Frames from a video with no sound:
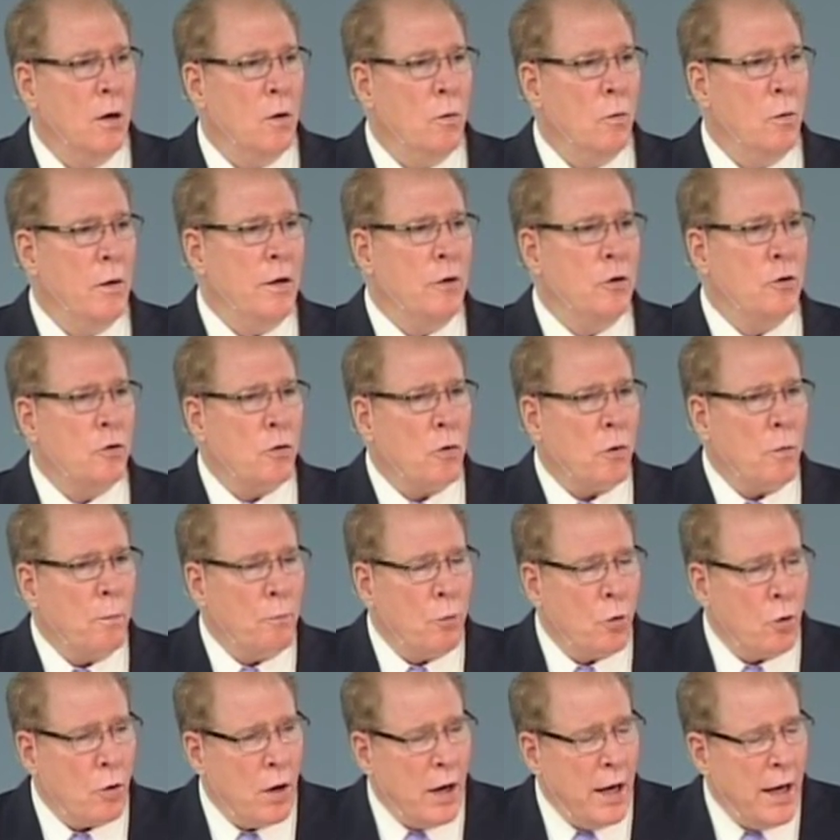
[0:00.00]
We tr-
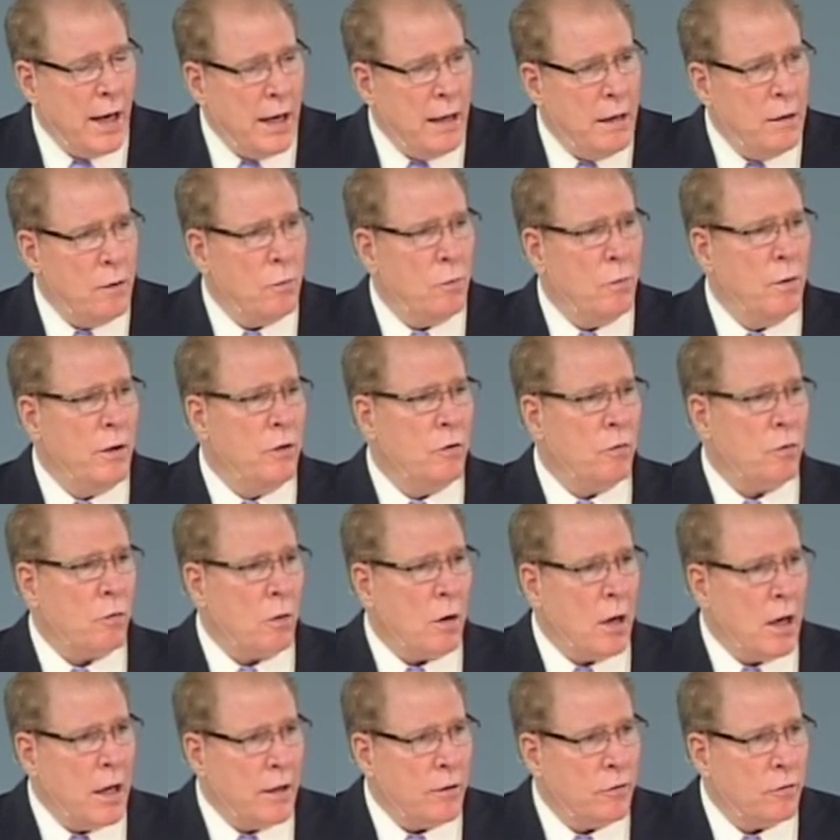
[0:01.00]
pray, we
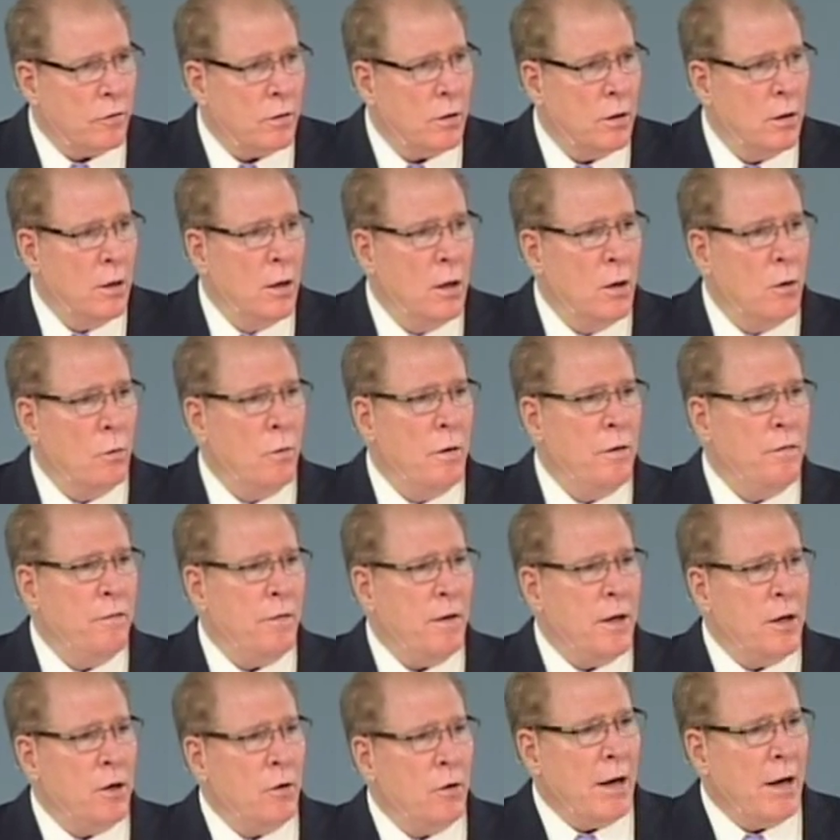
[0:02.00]
trust, we
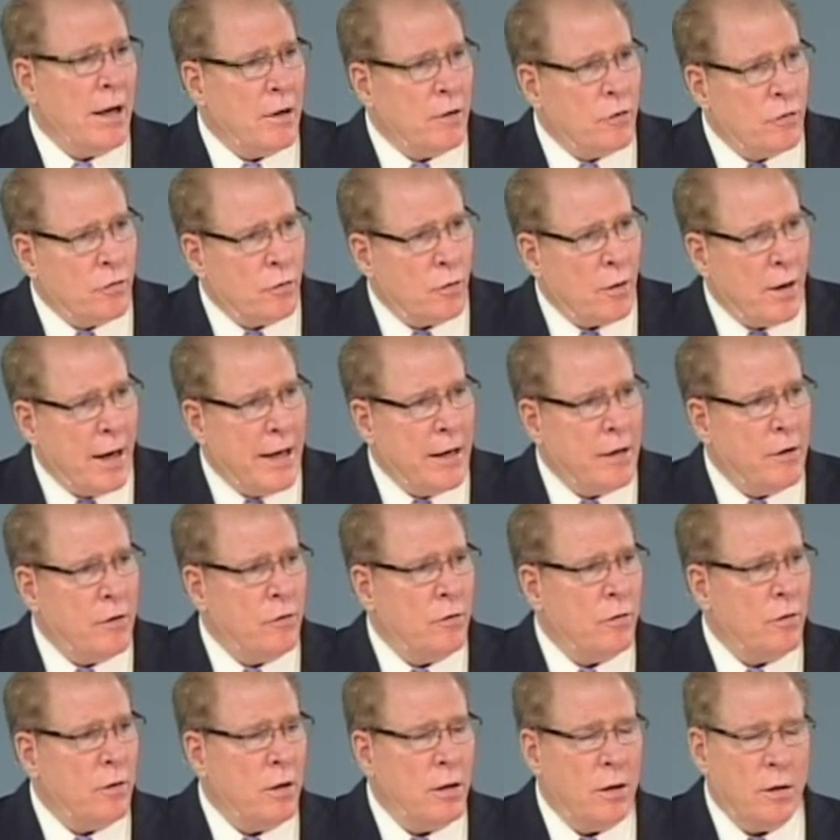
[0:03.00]
figure
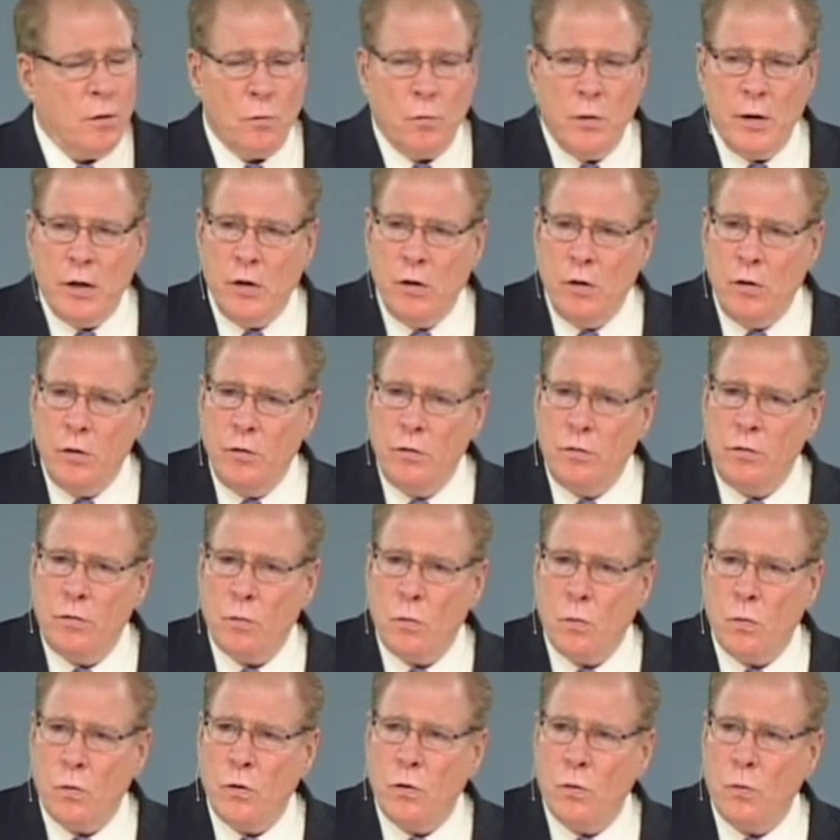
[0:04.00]
strategy, we use
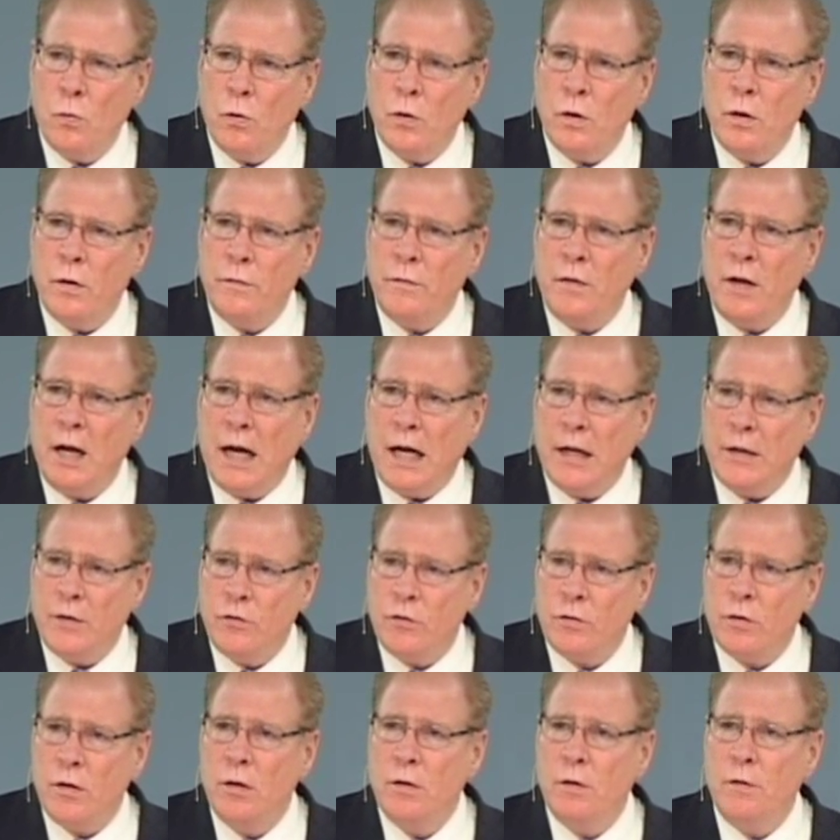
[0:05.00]
the Word of God
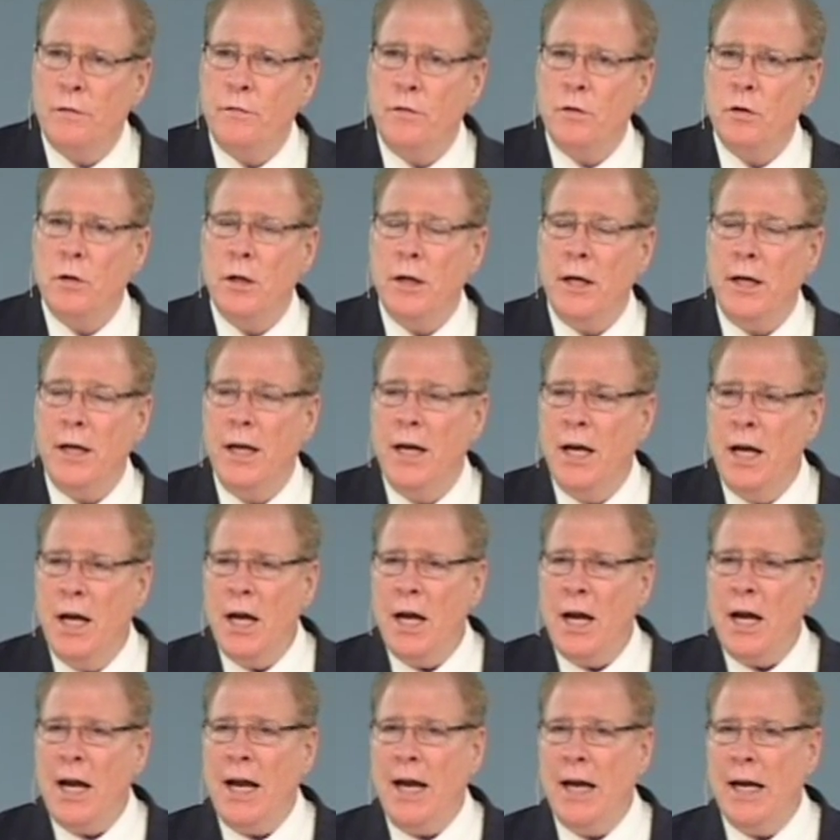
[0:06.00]
skillfully,
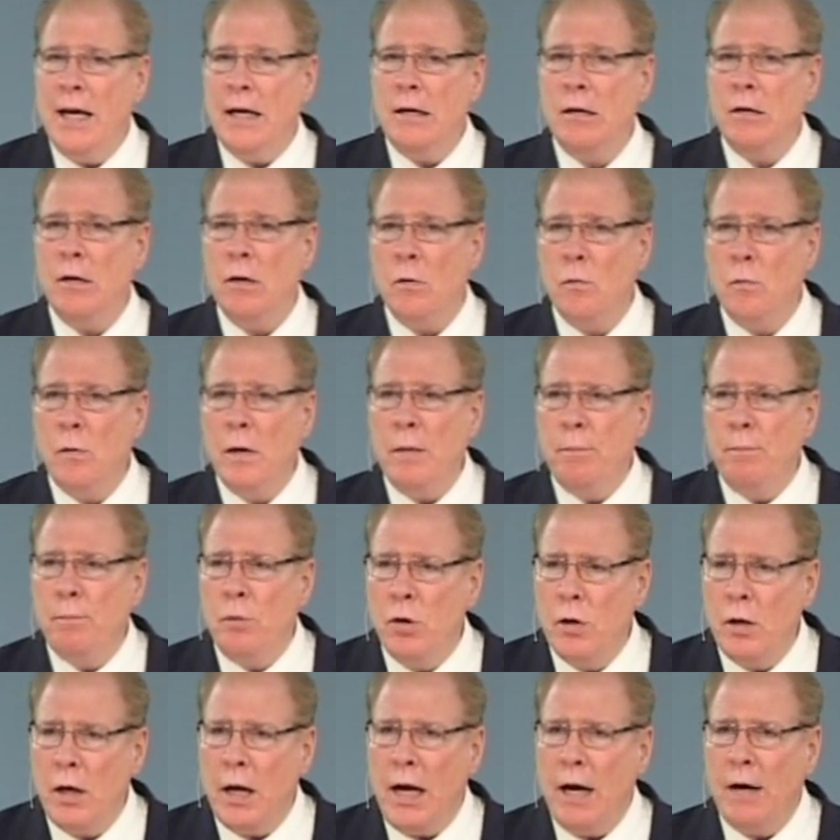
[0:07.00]
and we
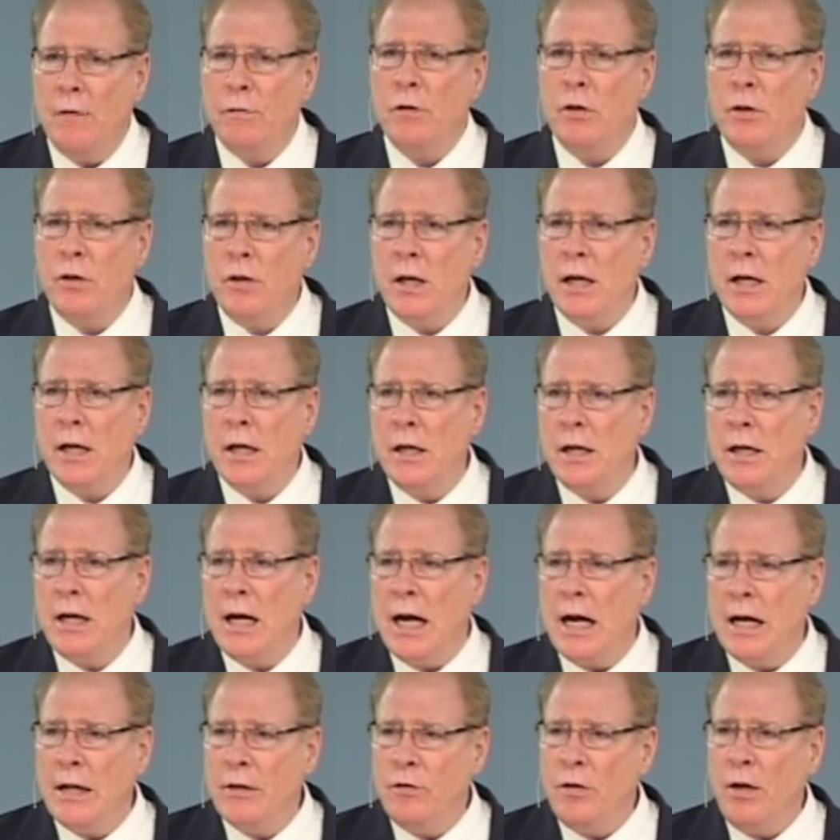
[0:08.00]
put everything in
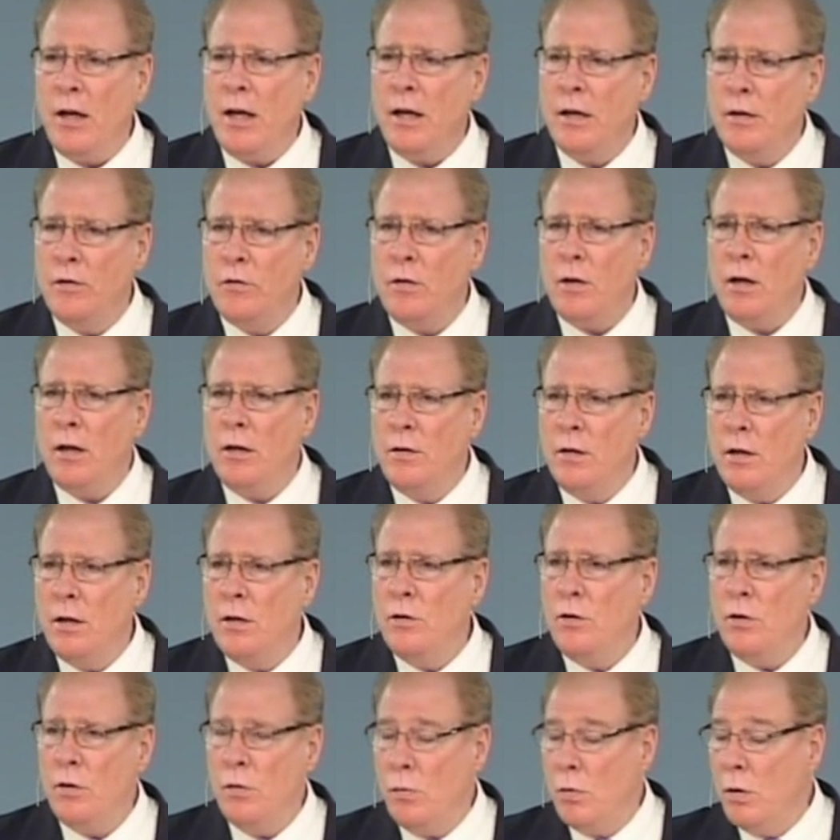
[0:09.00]
God's hands and then
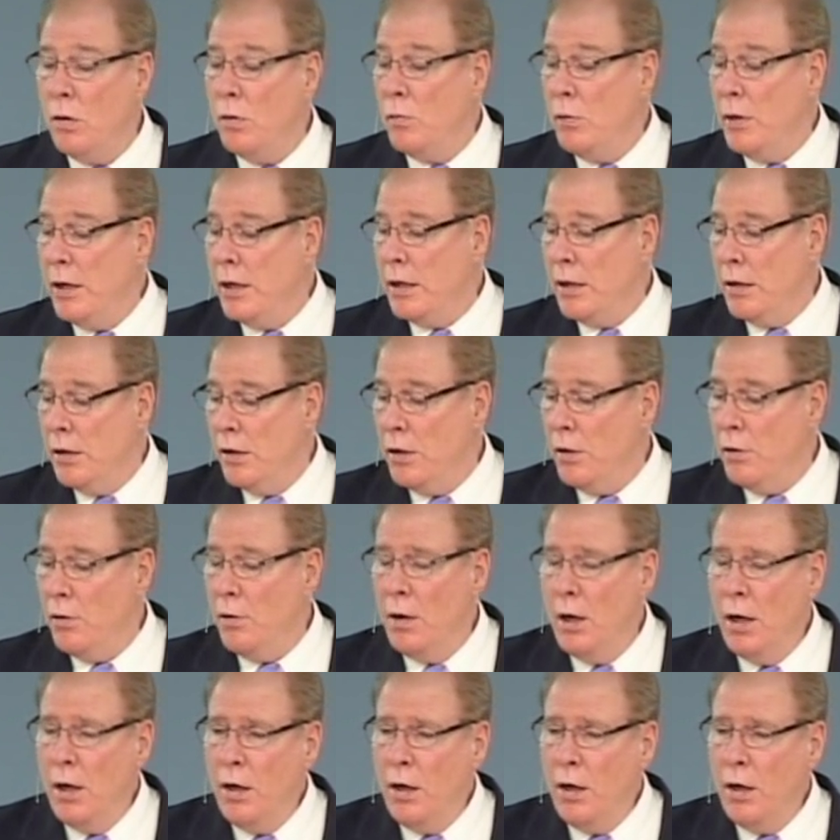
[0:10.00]
do what we can do.